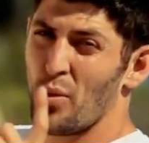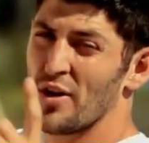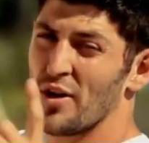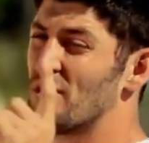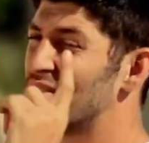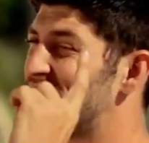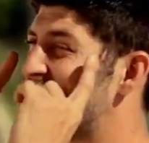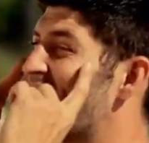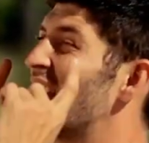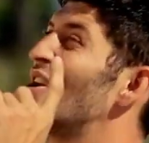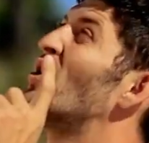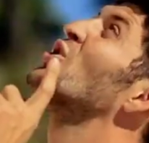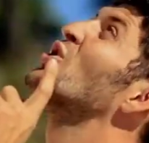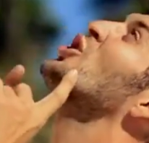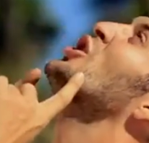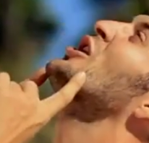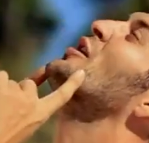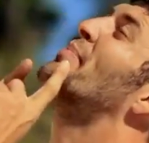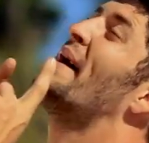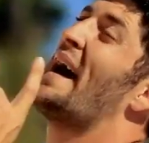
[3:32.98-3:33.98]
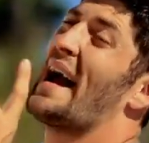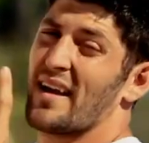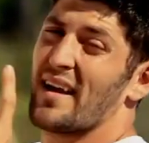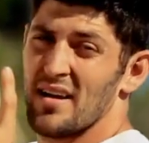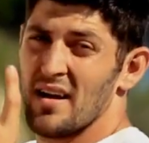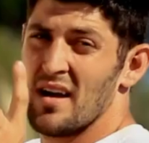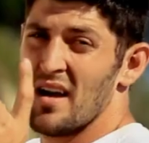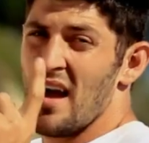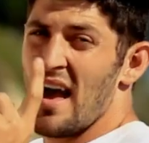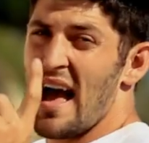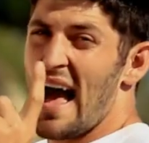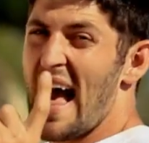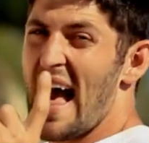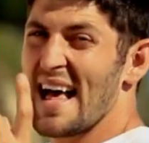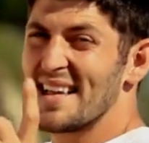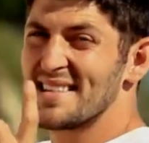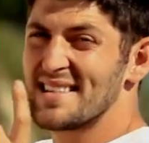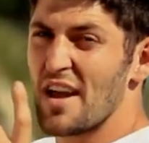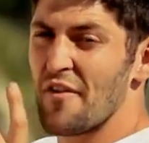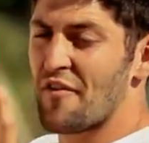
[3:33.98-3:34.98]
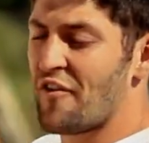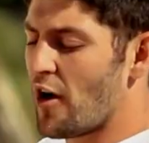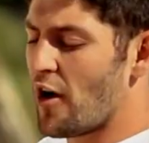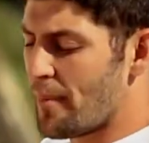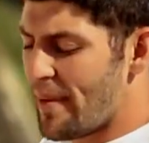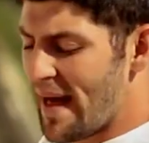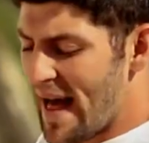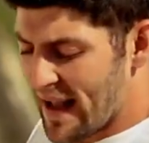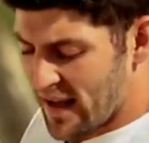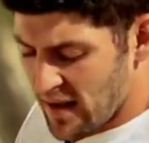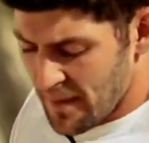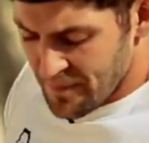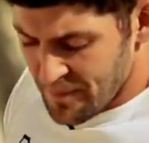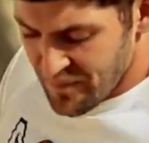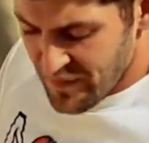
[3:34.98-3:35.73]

while I do this that I don't look back. As I fall back,